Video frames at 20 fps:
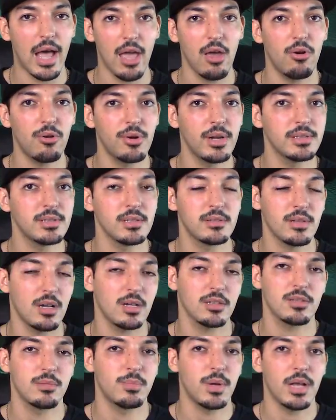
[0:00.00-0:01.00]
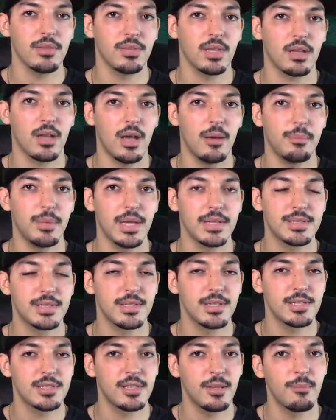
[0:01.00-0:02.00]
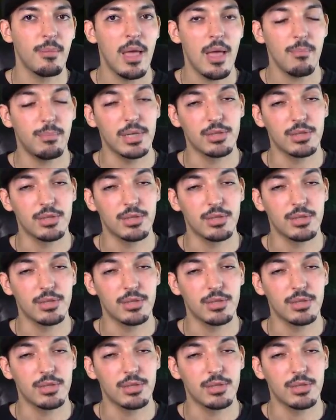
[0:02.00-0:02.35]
I already talked about the combat system,